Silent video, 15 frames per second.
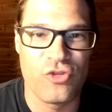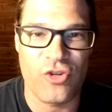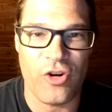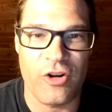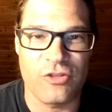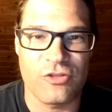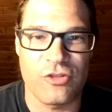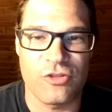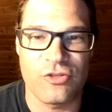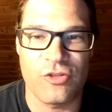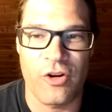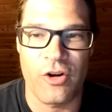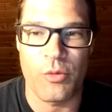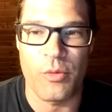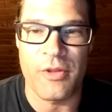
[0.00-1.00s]
charts to
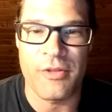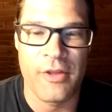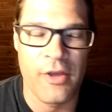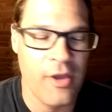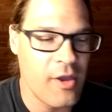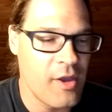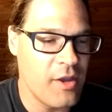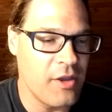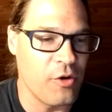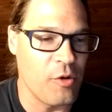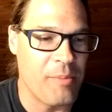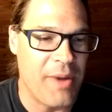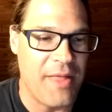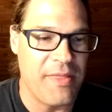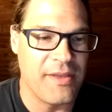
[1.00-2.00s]
start with.
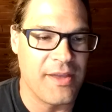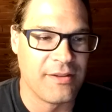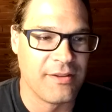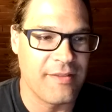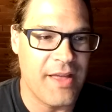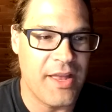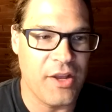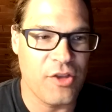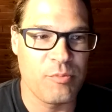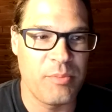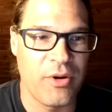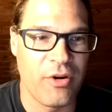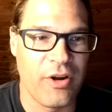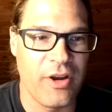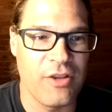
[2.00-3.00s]
By the end of that
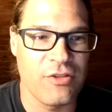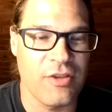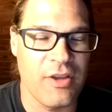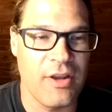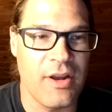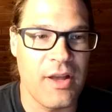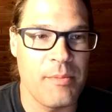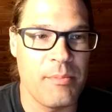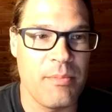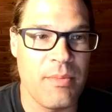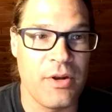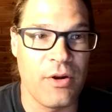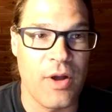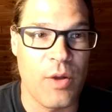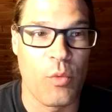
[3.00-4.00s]
experience, I
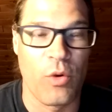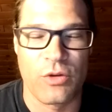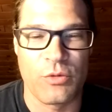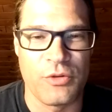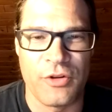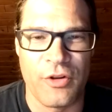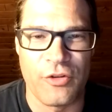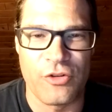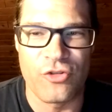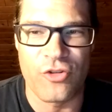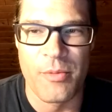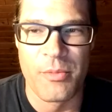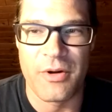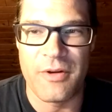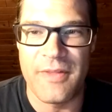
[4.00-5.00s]
worked with another
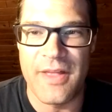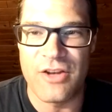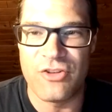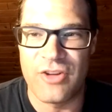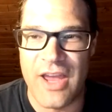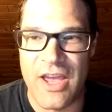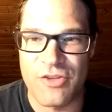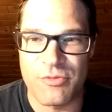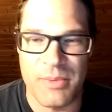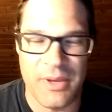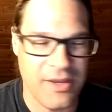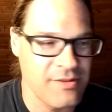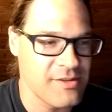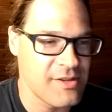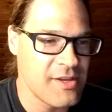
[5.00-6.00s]
drummer in that jazz
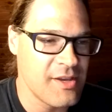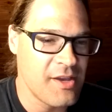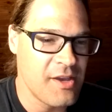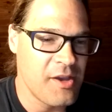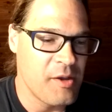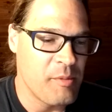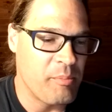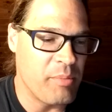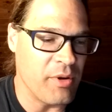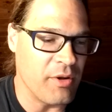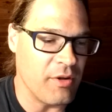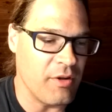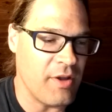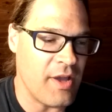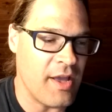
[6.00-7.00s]
band,
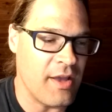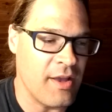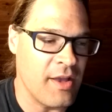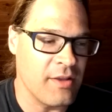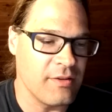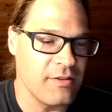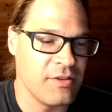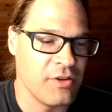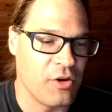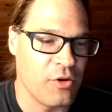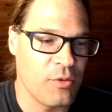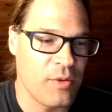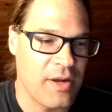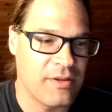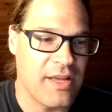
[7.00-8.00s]
but I
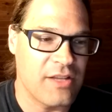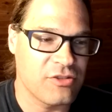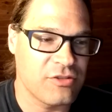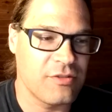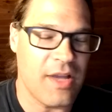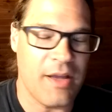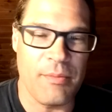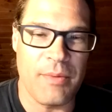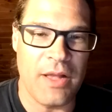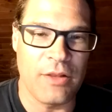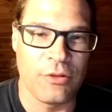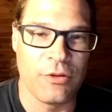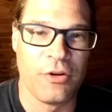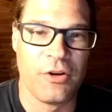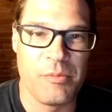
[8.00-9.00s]

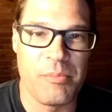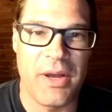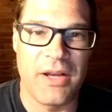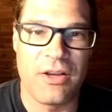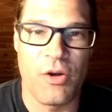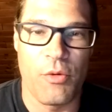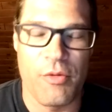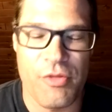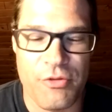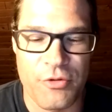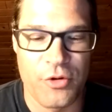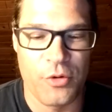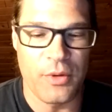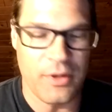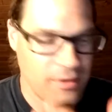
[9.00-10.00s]
learned by going
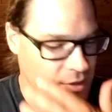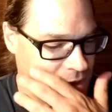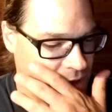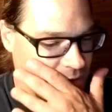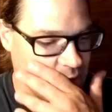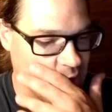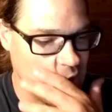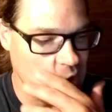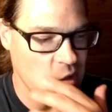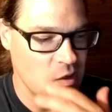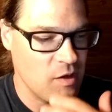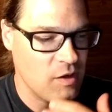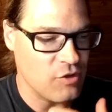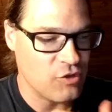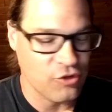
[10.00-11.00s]
through it, and
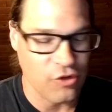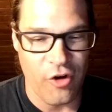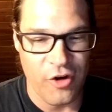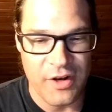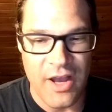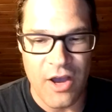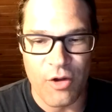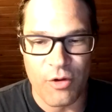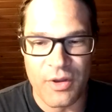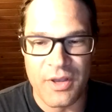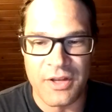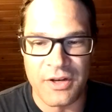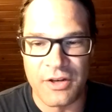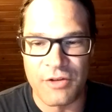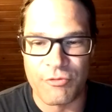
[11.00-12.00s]
started out
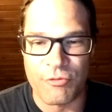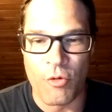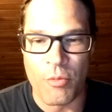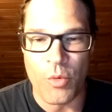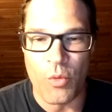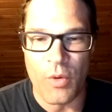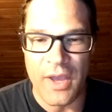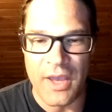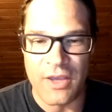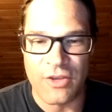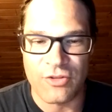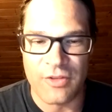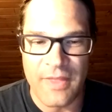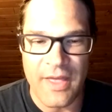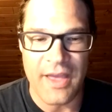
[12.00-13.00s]
in informal
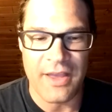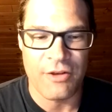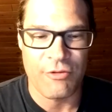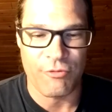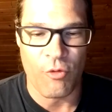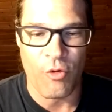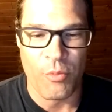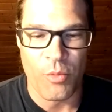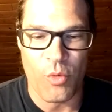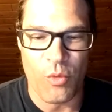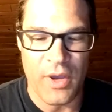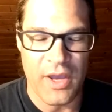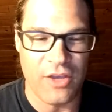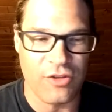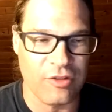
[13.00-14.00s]
ways, and that informal
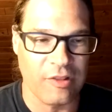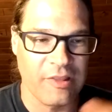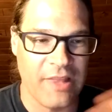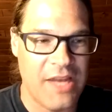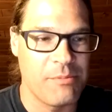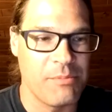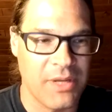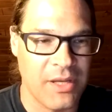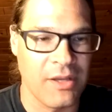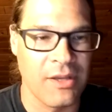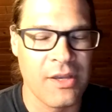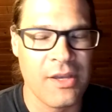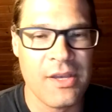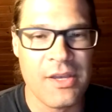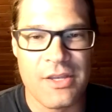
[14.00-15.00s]
ways led
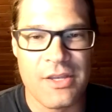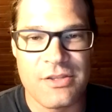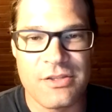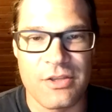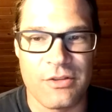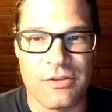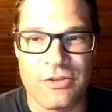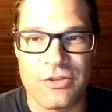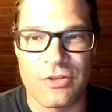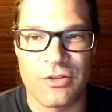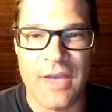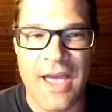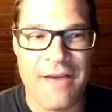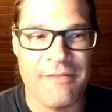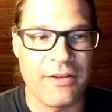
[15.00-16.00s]
me to
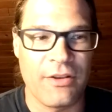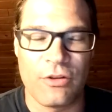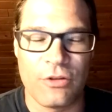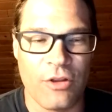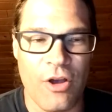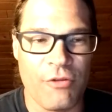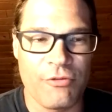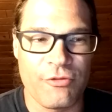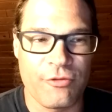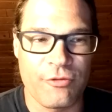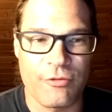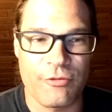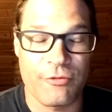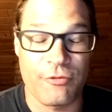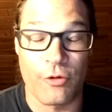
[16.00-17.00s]
having a love
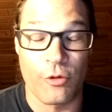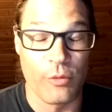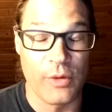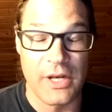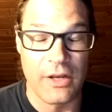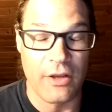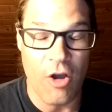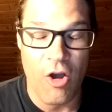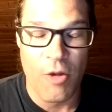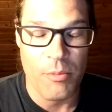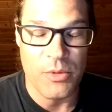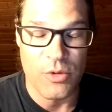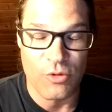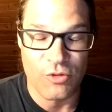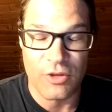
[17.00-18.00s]
for reading all
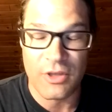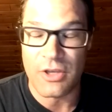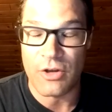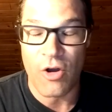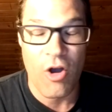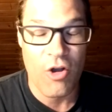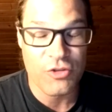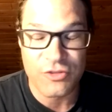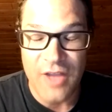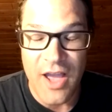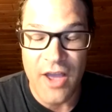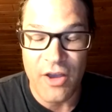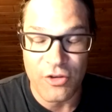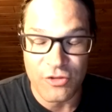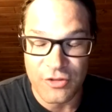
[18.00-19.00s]
music and all
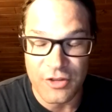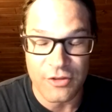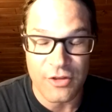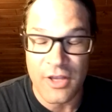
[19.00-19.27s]
styles.